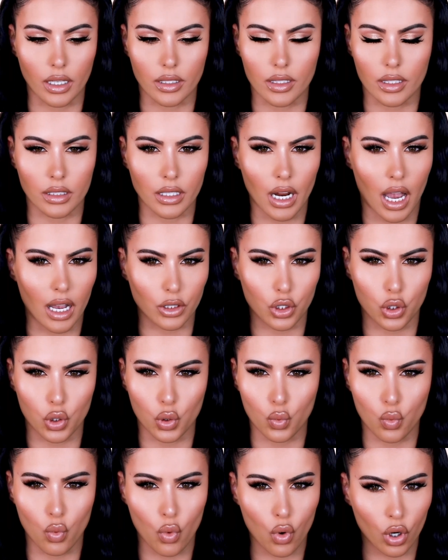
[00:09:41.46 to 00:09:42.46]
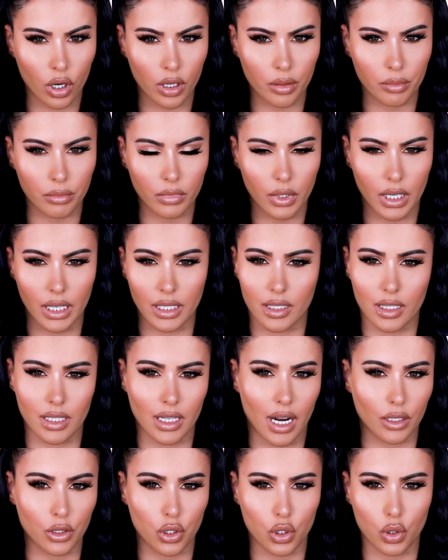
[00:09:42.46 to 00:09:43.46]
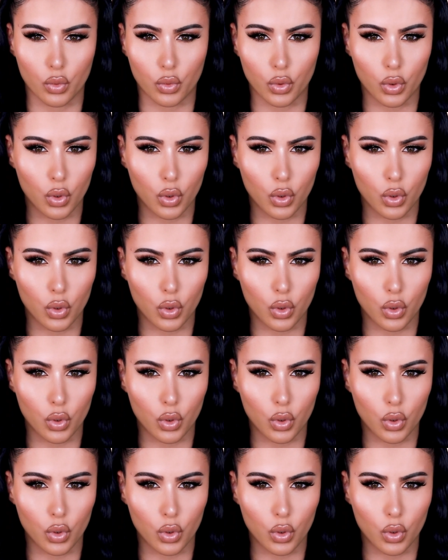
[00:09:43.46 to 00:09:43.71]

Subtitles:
It's not too warm, it's not too